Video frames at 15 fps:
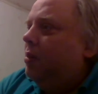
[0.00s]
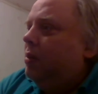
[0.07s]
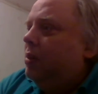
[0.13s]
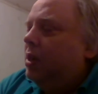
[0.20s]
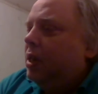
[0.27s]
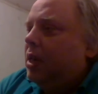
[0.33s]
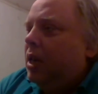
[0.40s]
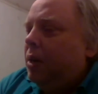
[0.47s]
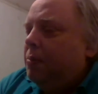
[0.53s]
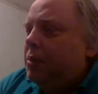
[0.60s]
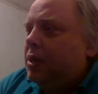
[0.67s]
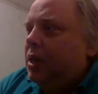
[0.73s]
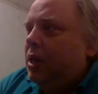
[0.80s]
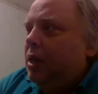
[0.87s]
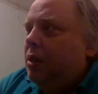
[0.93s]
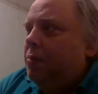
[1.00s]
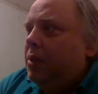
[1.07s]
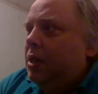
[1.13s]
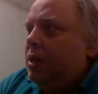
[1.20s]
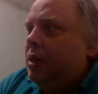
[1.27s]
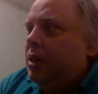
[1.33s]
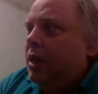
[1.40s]
When the cops came
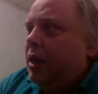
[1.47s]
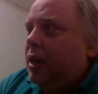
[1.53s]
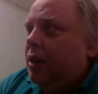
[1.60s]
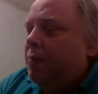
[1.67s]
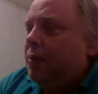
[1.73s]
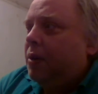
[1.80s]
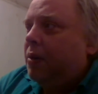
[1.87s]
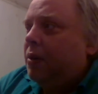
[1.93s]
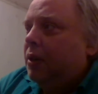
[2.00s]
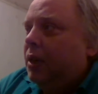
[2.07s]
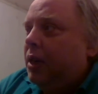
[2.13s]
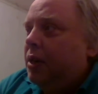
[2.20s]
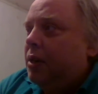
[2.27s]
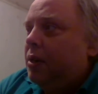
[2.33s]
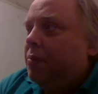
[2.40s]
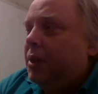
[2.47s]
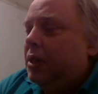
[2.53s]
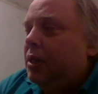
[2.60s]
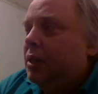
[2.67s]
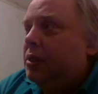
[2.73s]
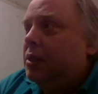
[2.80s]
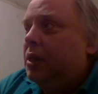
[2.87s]
in a half hour later,
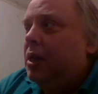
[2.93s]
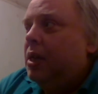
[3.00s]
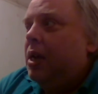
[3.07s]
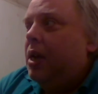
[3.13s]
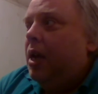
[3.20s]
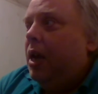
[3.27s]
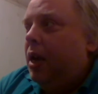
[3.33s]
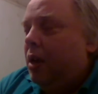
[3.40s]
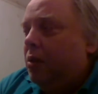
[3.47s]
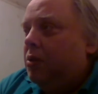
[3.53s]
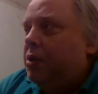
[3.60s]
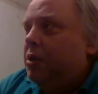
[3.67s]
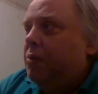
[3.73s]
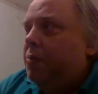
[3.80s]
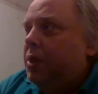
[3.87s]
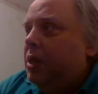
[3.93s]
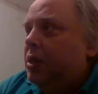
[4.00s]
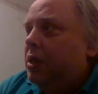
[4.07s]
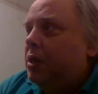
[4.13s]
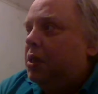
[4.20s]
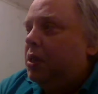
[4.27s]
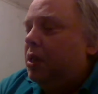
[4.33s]
because Elgin
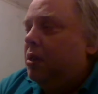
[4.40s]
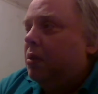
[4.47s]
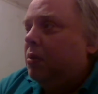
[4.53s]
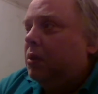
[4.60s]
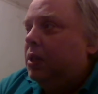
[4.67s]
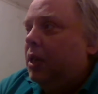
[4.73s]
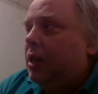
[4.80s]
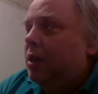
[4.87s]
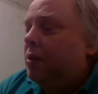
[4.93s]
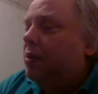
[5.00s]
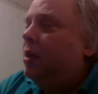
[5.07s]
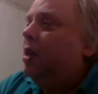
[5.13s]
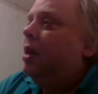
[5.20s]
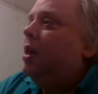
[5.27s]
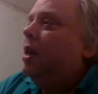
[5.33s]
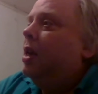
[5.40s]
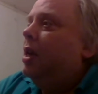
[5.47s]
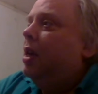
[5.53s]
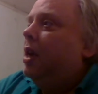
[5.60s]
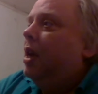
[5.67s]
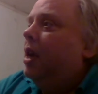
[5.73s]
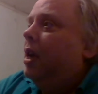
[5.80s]
being a shithole town,
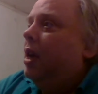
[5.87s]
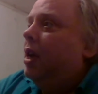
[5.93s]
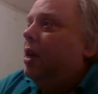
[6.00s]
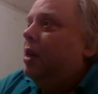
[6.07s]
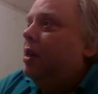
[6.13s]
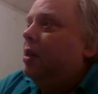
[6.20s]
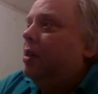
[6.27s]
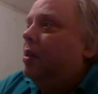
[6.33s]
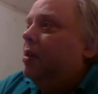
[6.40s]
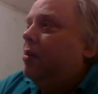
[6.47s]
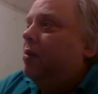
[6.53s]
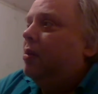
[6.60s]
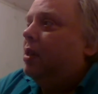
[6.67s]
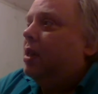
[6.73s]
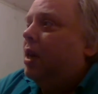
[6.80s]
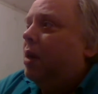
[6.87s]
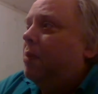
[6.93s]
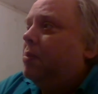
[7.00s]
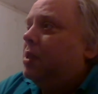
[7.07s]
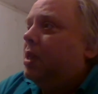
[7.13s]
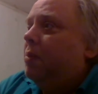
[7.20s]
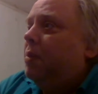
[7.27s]
and
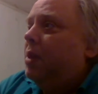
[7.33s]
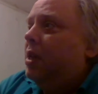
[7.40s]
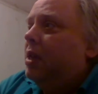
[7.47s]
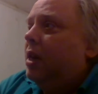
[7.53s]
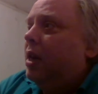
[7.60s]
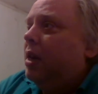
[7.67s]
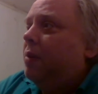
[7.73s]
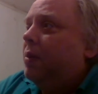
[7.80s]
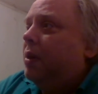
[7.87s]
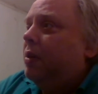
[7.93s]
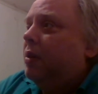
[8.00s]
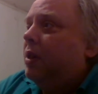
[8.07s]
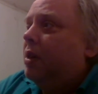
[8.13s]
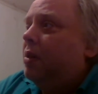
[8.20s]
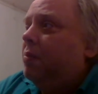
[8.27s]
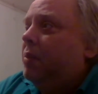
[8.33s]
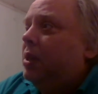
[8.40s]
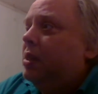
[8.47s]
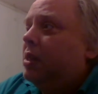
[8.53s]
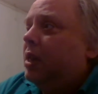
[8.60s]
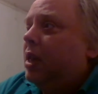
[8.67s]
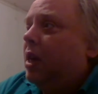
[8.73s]
cops coming in a half hour later
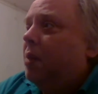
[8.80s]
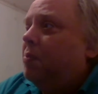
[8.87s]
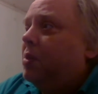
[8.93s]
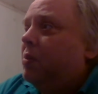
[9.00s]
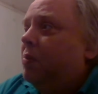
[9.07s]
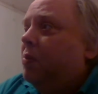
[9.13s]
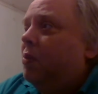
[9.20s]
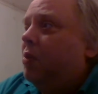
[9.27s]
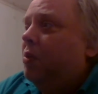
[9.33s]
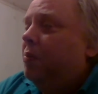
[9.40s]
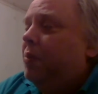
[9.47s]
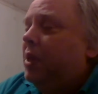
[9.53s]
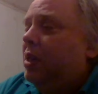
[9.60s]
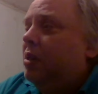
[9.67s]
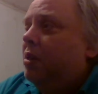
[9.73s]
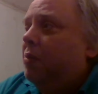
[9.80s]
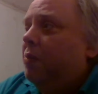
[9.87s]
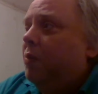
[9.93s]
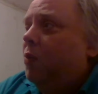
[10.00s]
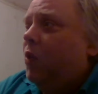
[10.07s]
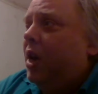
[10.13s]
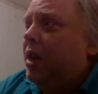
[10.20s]
means the cops won't be in
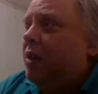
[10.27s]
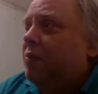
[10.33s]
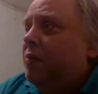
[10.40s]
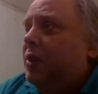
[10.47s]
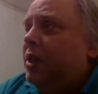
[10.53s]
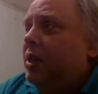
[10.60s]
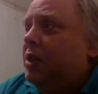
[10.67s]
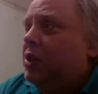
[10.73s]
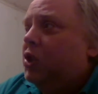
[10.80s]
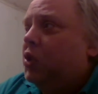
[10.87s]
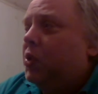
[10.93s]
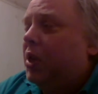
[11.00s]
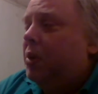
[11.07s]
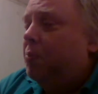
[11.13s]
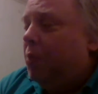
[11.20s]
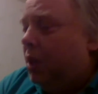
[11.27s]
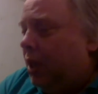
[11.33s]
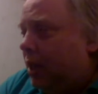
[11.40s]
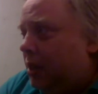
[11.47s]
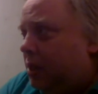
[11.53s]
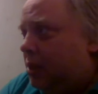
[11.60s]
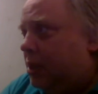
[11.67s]
the way of any stray
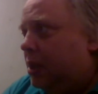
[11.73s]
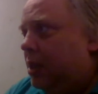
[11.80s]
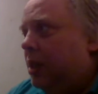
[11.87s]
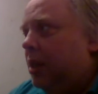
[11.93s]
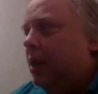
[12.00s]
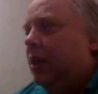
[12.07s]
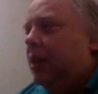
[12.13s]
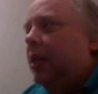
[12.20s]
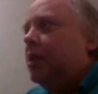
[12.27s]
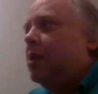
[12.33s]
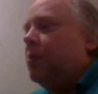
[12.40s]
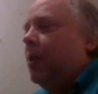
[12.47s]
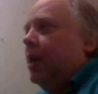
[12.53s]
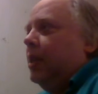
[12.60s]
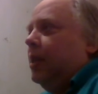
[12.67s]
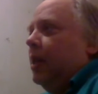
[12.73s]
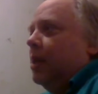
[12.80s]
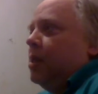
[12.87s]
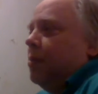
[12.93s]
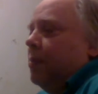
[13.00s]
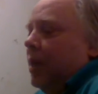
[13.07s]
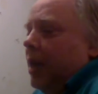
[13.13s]
bullets. That's why it
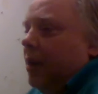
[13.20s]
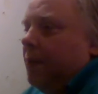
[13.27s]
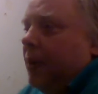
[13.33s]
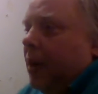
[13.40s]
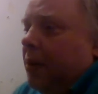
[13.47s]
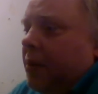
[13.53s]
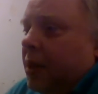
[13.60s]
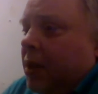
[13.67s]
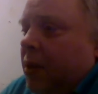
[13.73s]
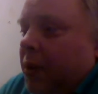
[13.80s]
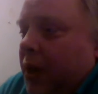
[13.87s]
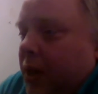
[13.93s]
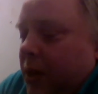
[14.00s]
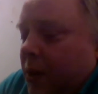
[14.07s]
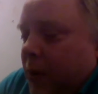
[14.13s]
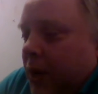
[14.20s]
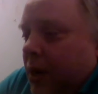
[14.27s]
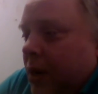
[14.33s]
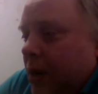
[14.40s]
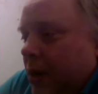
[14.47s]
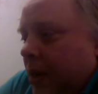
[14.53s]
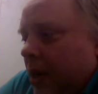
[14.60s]
takes them a half hour to go
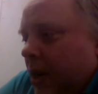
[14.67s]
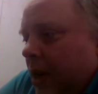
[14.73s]
anywhere.